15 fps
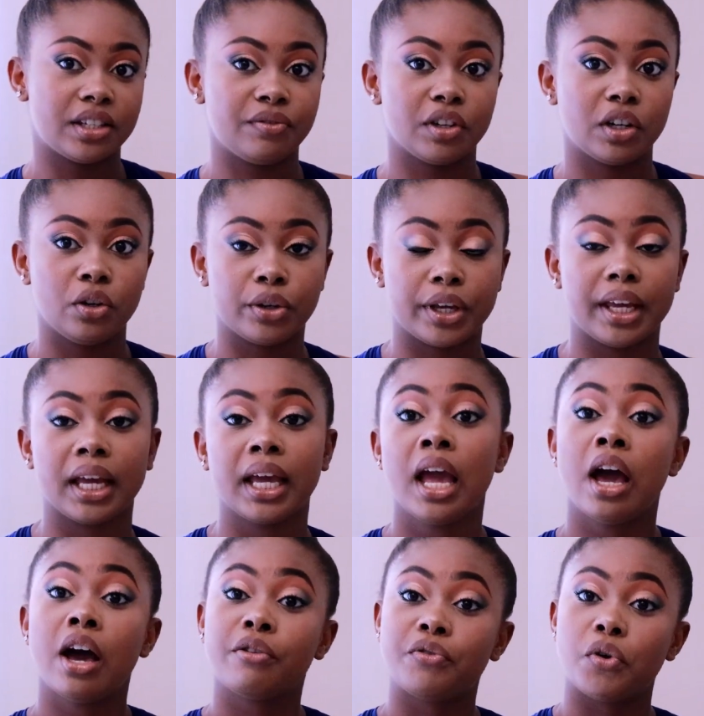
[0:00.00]
if you're looking
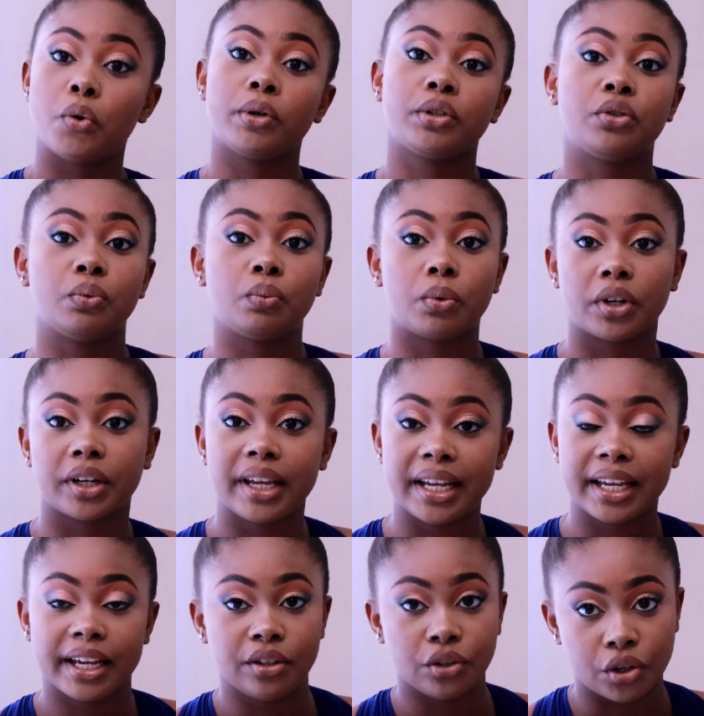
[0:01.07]
forward to working
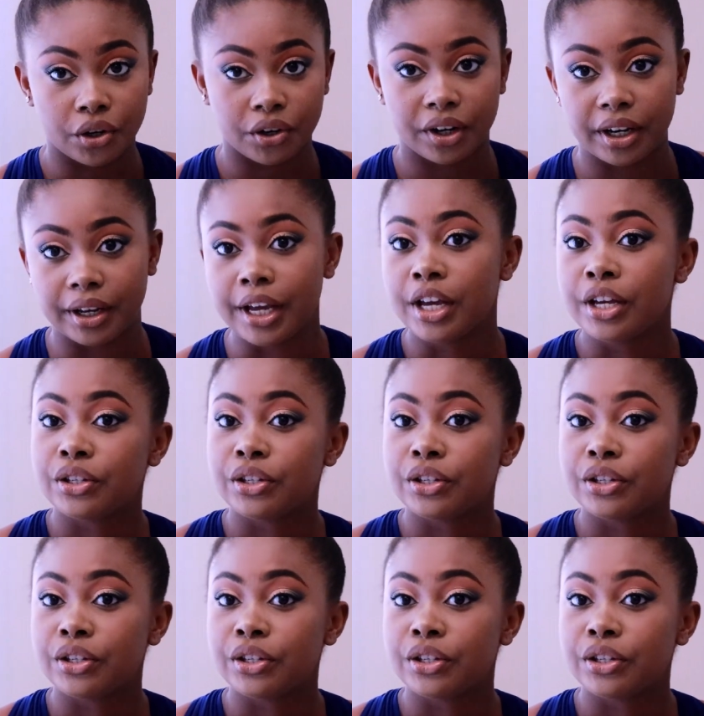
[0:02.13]
in Turkey.